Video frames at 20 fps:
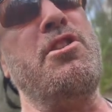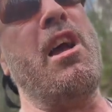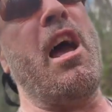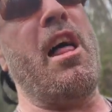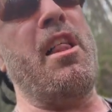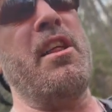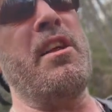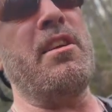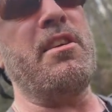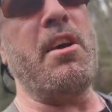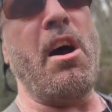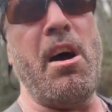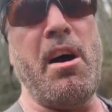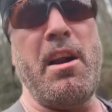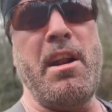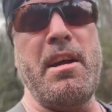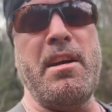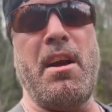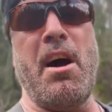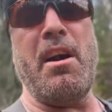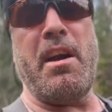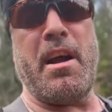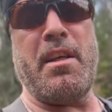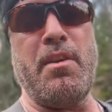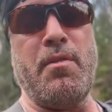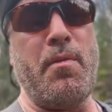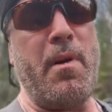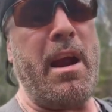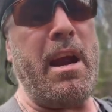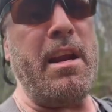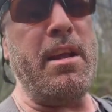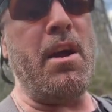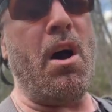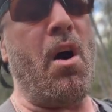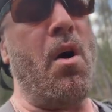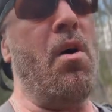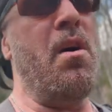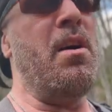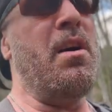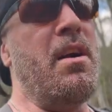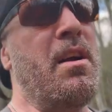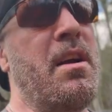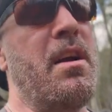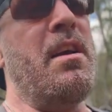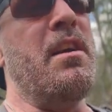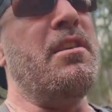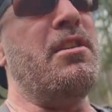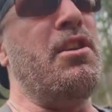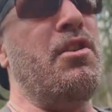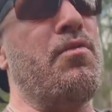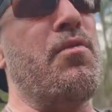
yelling, Gunny, Gunny on the radio. She's